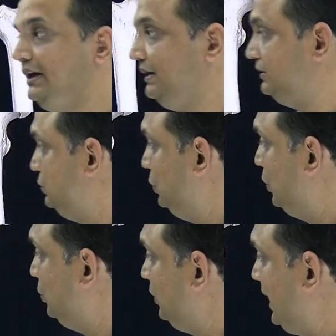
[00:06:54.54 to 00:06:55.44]
there is
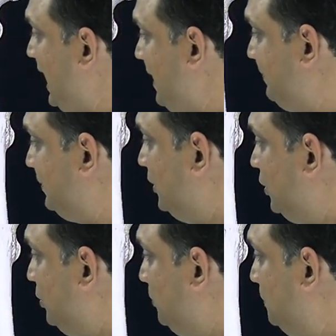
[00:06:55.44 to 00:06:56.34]
no gap.
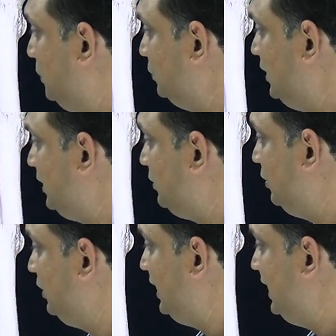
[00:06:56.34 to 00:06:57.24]
Both the
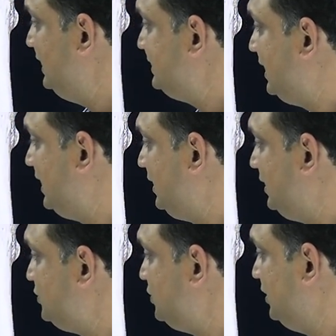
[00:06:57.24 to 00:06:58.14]
condyles are
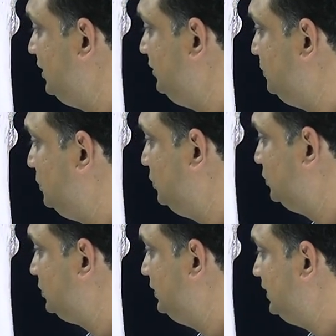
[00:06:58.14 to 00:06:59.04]
touching
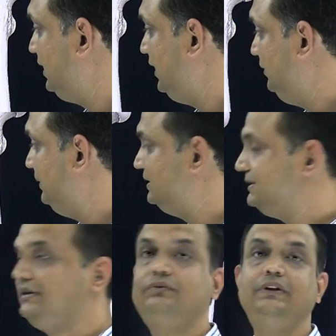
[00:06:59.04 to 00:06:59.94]
both the tibial
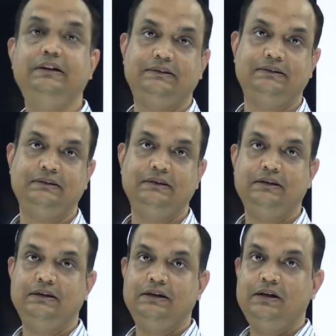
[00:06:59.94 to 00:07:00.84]
surface.
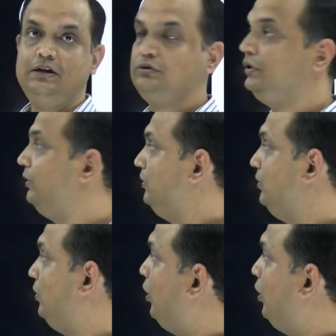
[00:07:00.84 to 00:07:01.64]
So